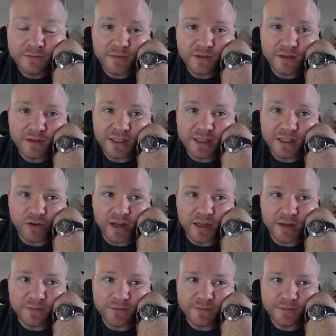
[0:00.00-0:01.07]
that's
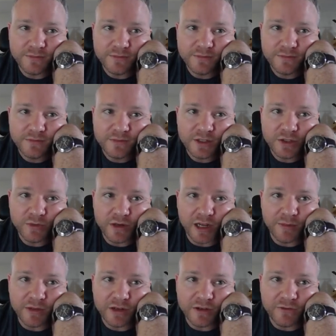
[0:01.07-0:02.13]
great. That's what
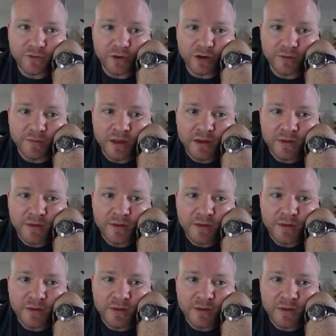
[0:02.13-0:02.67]
I'm looking for.